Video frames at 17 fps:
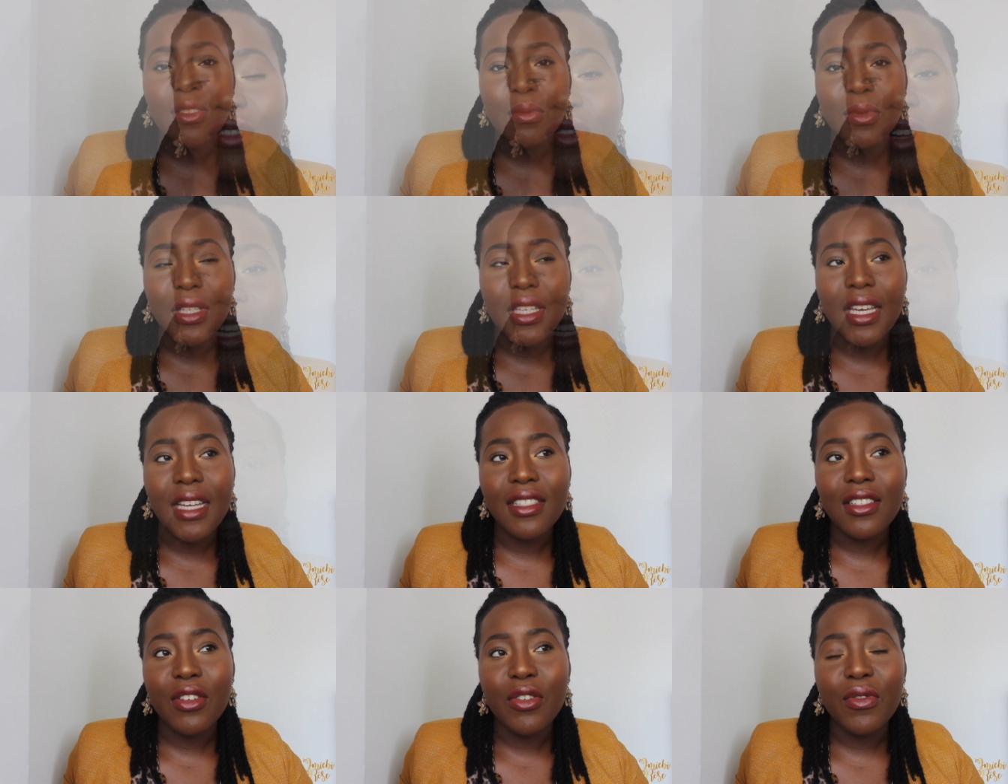he
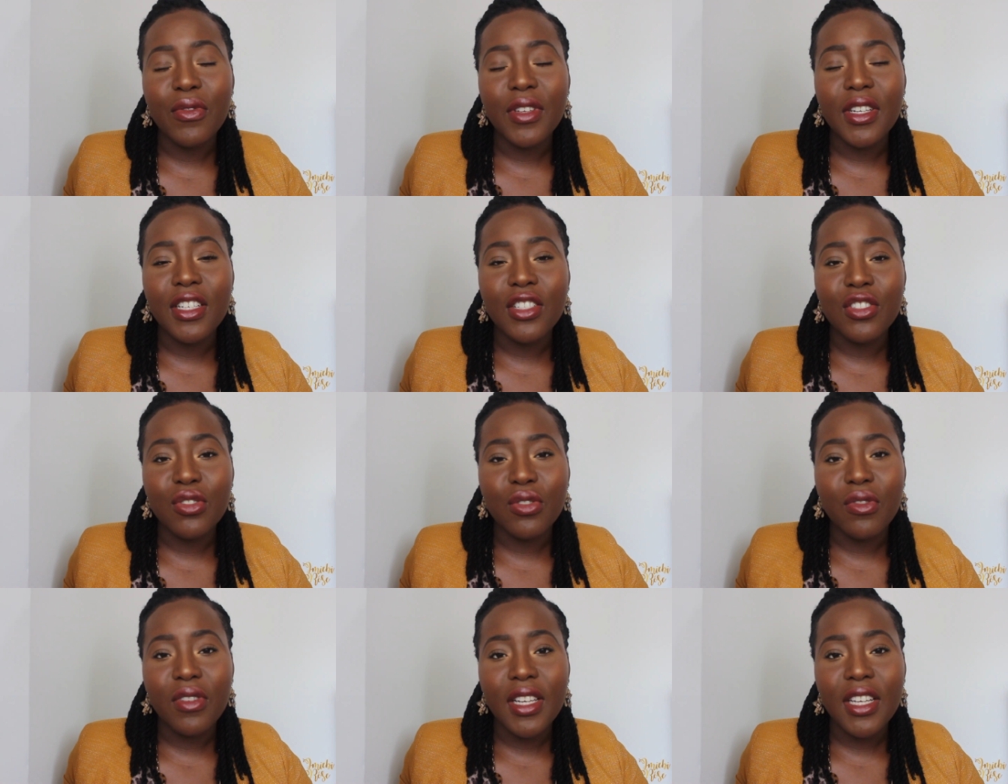has a
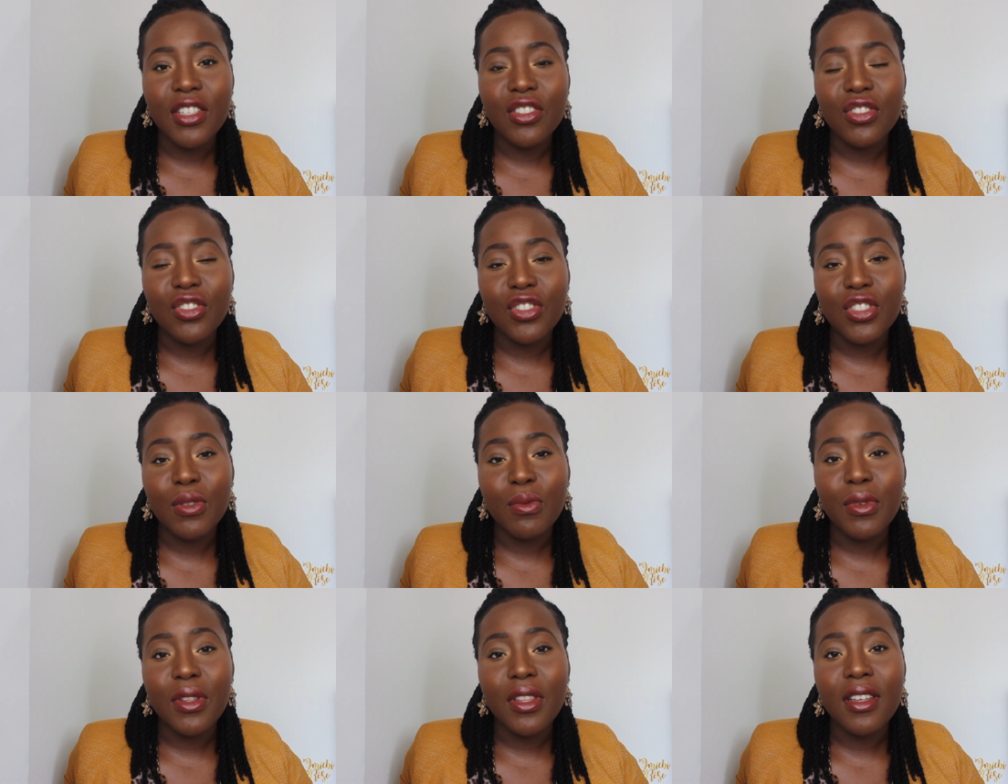covenantal
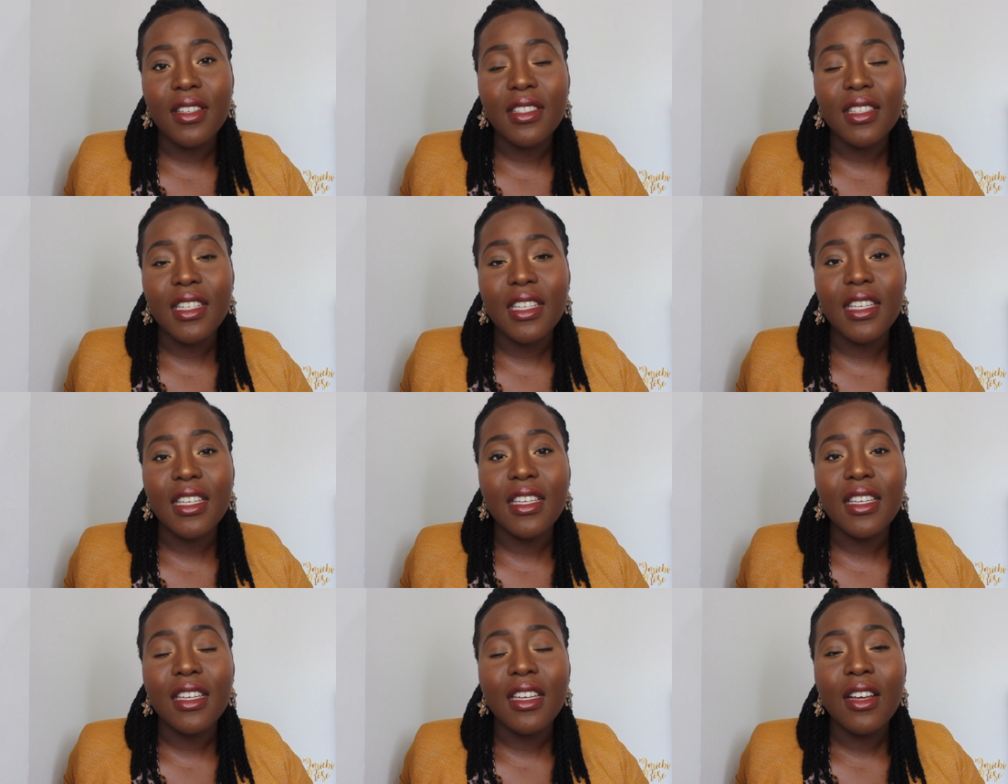relationship with us, and
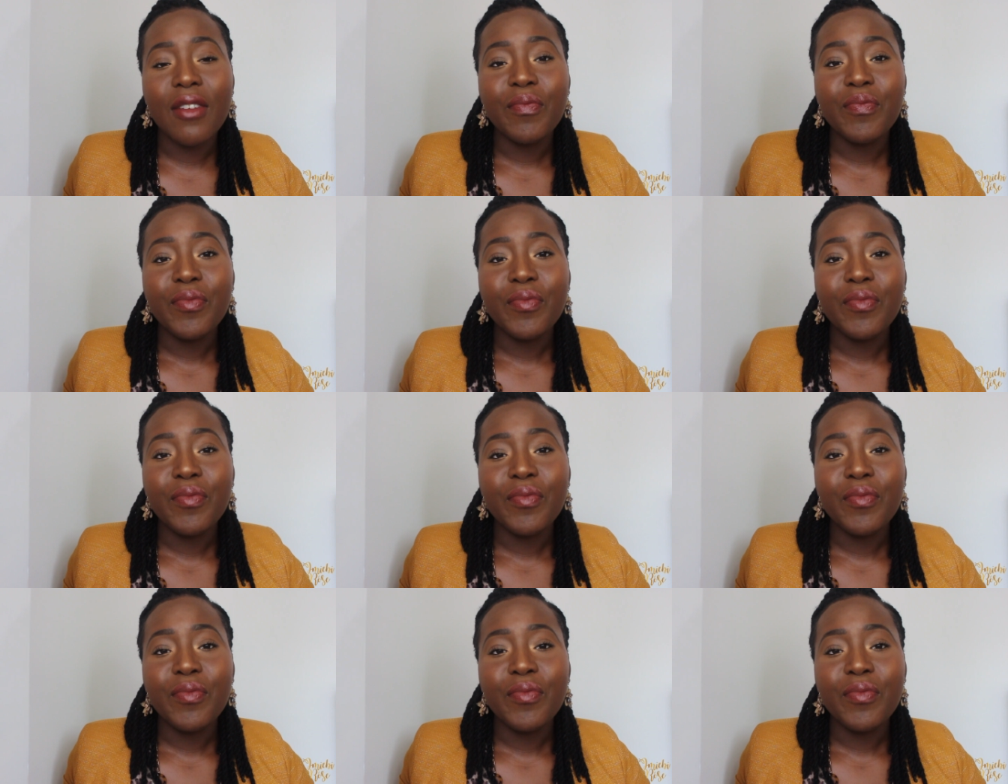he